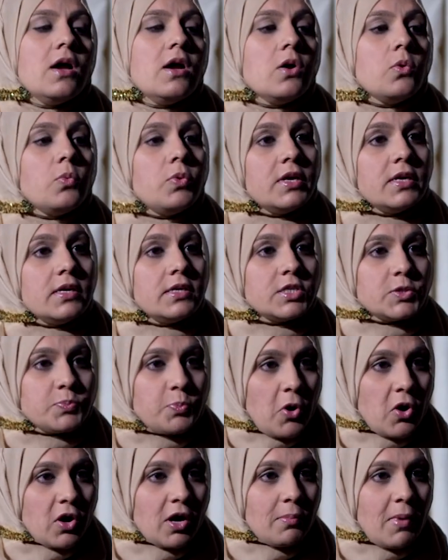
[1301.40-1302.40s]
We
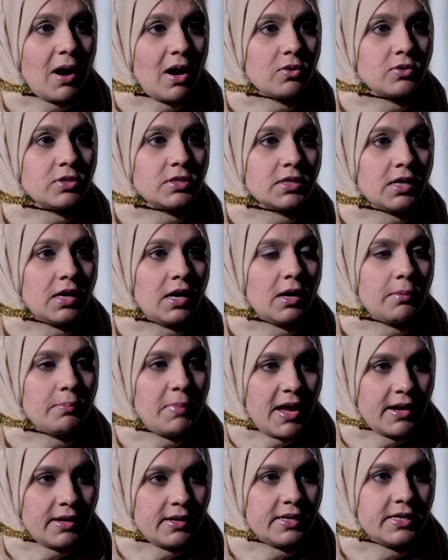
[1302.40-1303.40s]
spoke about
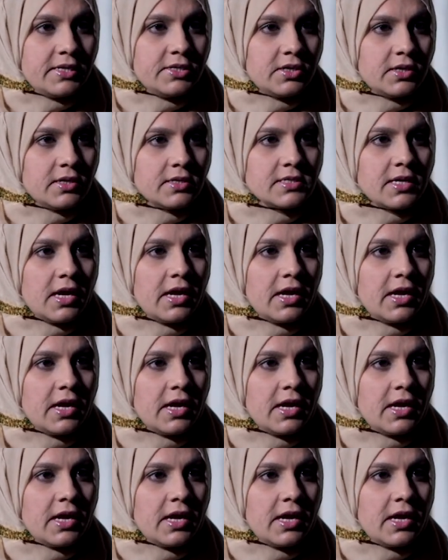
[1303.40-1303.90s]
bad leaders,